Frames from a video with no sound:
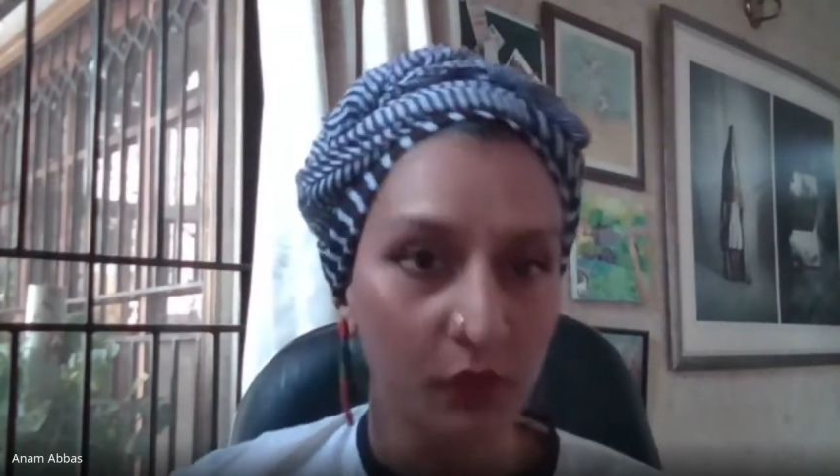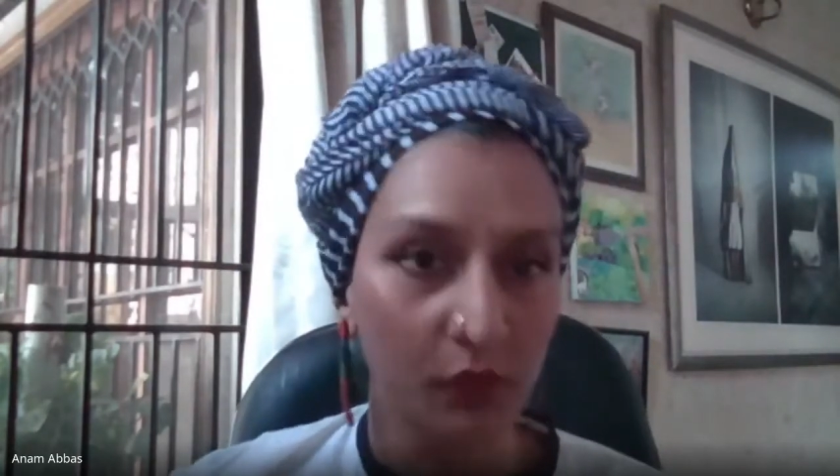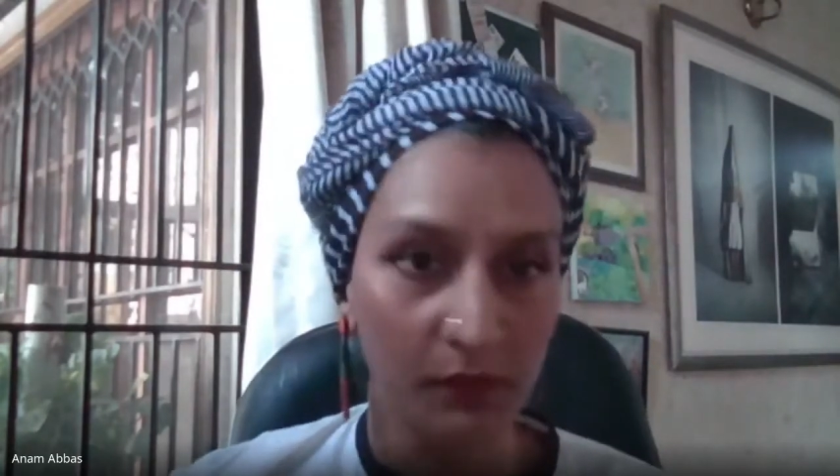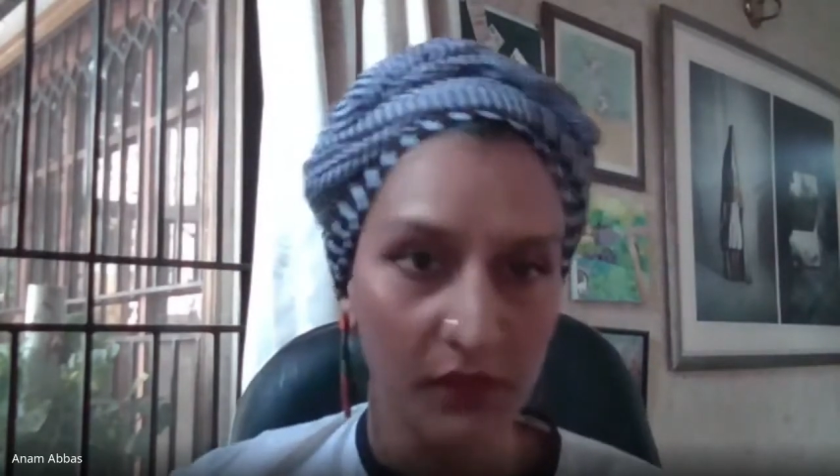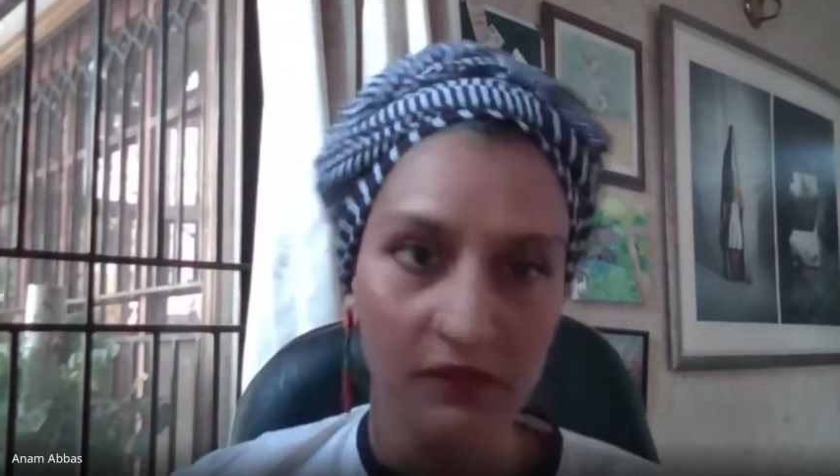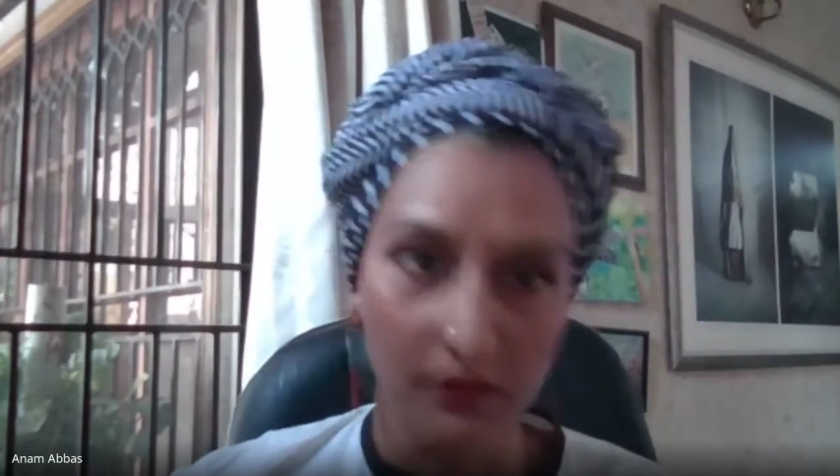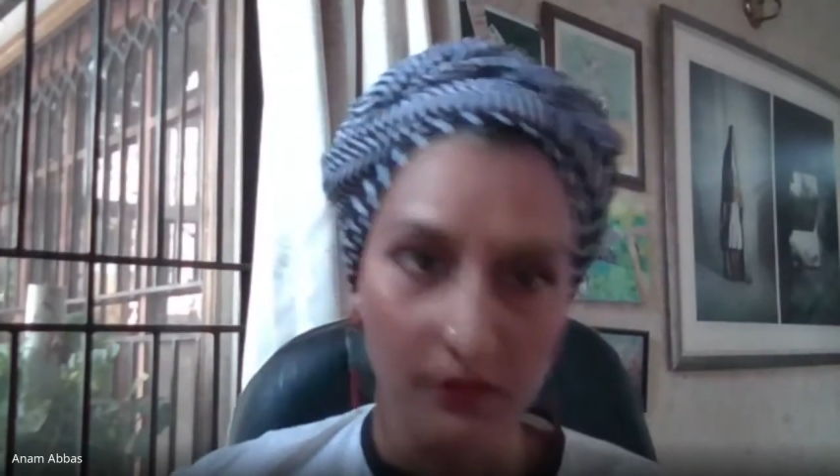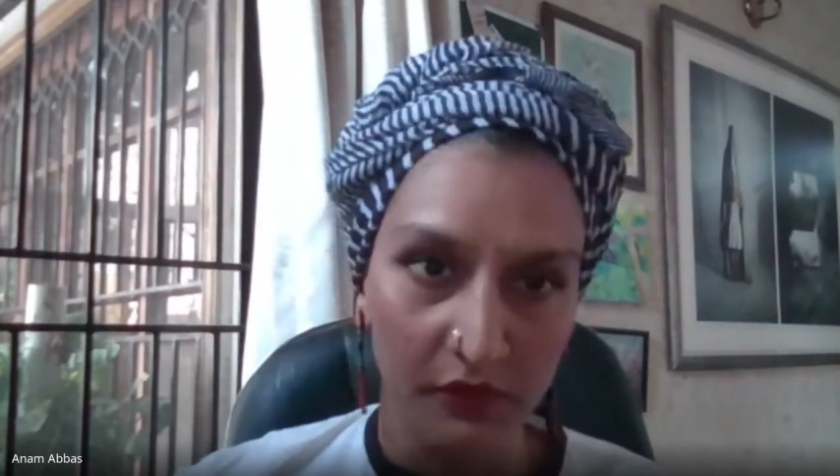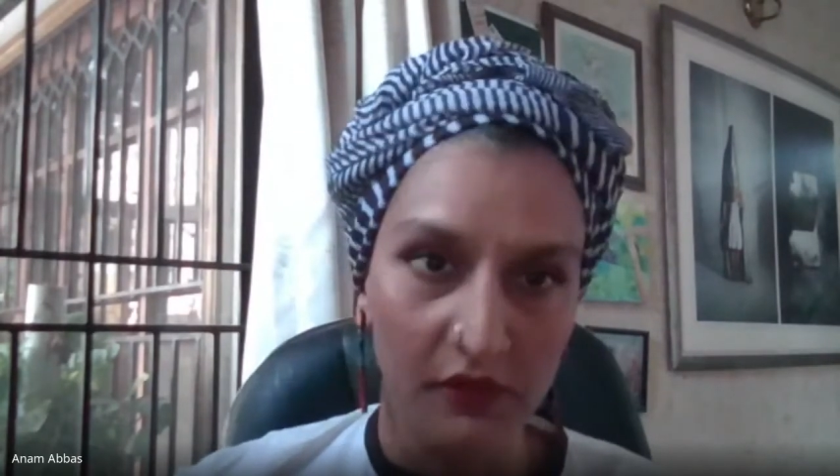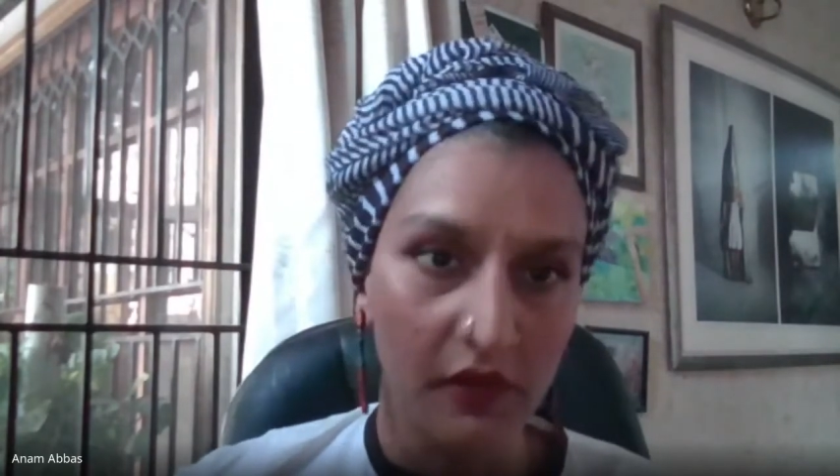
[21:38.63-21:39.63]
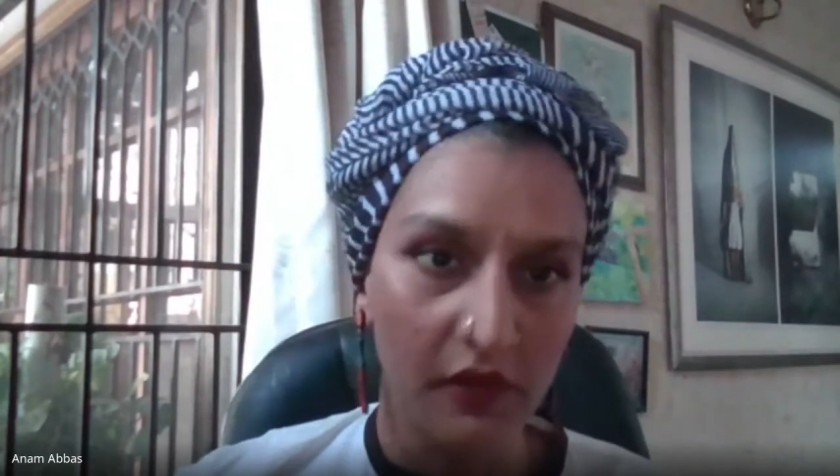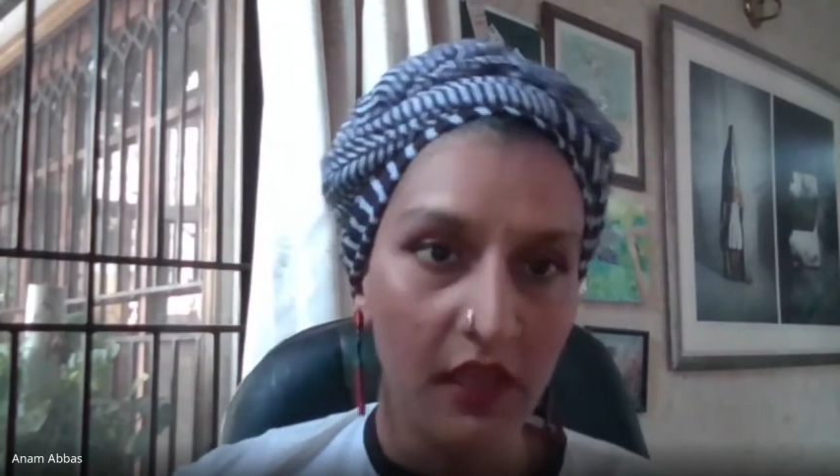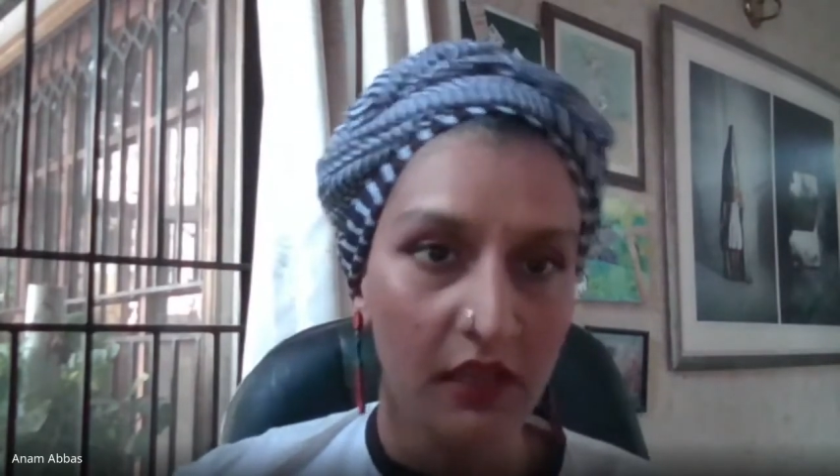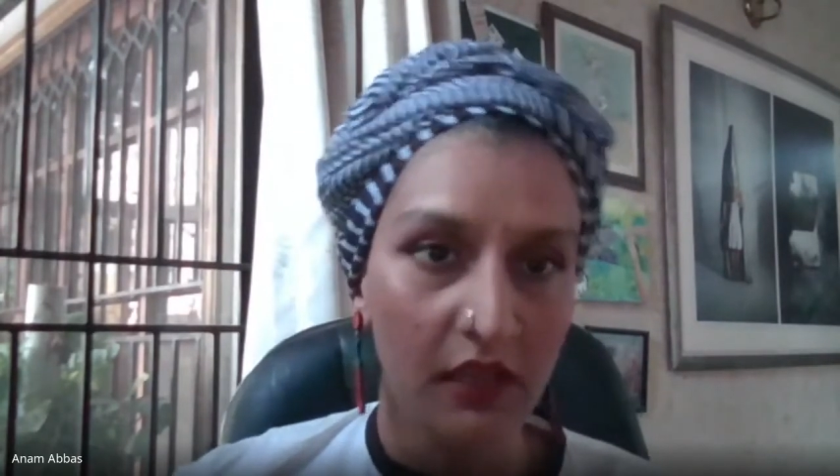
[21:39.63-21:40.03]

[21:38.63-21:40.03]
what makes the difference, right?